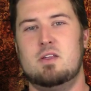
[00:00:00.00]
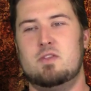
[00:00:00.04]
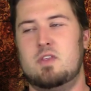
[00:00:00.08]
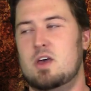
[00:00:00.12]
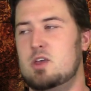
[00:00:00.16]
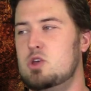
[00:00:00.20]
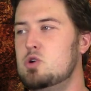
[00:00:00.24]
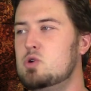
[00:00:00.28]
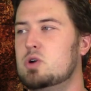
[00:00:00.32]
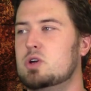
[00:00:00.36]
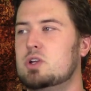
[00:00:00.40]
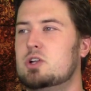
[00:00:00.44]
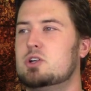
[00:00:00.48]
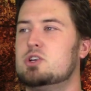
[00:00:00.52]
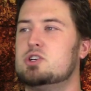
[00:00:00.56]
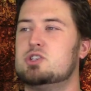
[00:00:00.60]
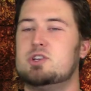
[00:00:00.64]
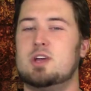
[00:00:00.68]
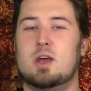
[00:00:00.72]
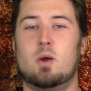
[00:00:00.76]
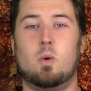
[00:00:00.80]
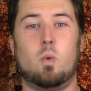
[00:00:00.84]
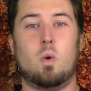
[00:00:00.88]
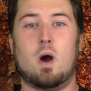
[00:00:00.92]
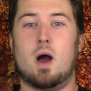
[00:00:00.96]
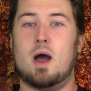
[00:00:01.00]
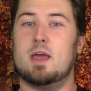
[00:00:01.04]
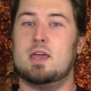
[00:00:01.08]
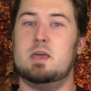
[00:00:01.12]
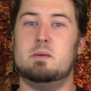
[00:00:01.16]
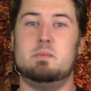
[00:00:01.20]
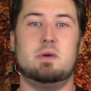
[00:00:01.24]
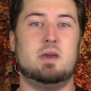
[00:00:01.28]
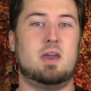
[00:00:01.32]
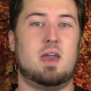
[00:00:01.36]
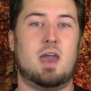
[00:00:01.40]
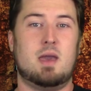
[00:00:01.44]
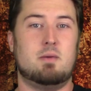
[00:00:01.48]
that you can understand why he
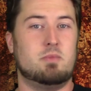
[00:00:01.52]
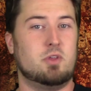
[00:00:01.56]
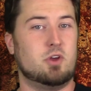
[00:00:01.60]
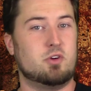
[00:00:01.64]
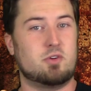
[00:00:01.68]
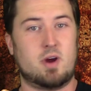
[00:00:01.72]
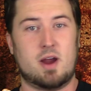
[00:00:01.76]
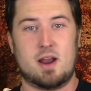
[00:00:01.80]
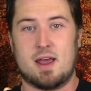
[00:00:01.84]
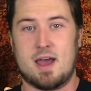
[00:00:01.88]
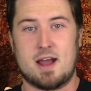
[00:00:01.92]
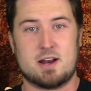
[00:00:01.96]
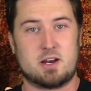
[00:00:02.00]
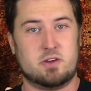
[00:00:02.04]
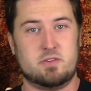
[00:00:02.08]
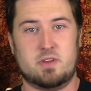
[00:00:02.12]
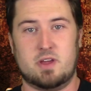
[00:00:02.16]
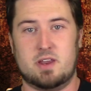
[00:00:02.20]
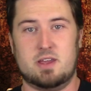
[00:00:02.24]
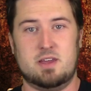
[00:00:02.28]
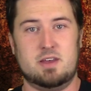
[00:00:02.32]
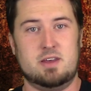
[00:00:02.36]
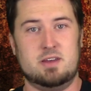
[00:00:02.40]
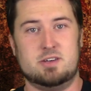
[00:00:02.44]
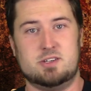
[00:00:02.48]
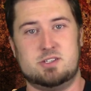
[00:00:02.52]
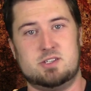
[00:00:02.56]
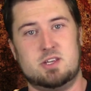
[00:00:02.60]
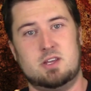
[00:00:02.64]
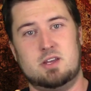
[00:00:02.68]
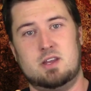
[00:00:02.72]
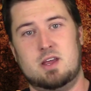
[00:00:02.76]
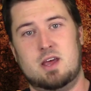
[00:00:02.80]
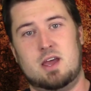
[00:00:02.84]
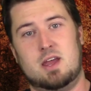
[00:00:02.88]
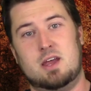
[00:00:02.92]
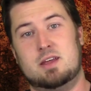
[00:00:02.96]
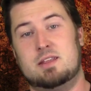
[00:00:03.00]
became the great actor that he is
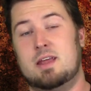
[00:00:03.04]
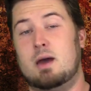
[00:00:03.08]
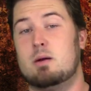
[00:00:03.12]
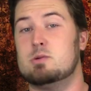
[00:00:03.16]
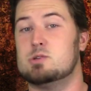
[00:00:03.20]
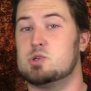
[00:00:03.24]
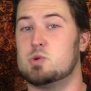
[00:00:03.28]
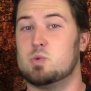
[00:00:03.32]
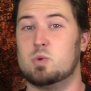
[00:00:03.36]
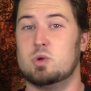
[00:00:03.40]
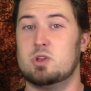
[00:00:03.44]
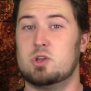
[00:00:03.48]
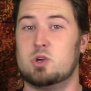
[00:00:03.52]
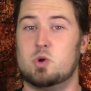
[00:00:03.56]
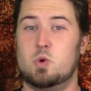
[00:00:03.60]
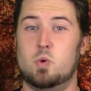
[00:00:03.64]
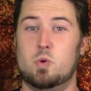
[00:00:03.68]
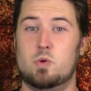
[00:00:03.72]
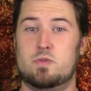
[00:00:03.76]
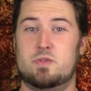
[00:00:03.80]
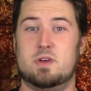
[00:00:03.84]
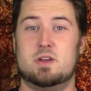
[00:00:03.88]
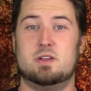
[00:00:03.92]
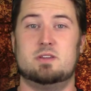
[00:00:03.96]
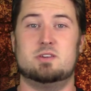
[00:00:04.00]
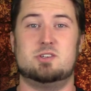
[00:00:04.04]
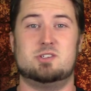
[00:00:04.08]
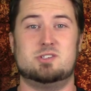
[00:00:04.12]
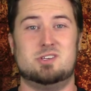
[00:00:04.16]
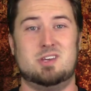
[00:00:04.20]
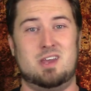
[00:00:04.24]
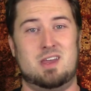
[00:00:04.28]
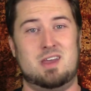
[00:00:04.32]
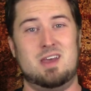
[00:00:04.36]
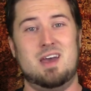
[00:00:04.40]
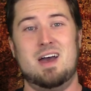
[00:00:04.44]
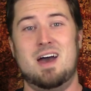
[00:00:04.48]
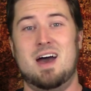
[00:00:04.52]
today. And that was a really cool thing to
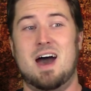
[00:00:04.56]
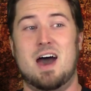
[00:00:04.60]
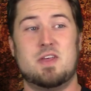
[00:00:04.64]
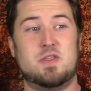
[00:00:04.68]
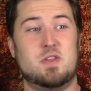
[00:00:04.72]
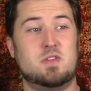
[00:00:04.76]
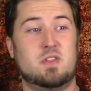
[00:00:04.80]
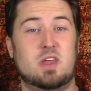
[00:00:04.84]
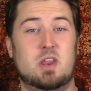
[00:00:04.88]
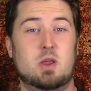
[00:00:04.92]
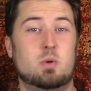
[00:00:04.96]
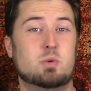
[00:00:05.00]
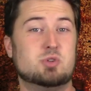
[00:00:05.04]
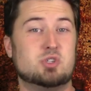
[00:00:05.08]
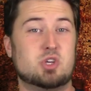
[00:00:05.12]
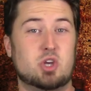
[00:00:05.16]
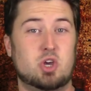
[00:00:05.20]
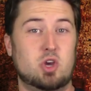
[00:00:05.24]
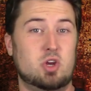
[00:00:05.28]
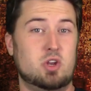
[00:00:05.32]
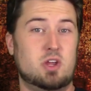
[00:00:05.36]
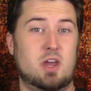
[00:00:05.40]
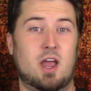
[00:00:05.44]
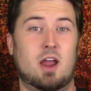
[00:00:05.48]
see. I think that he was a good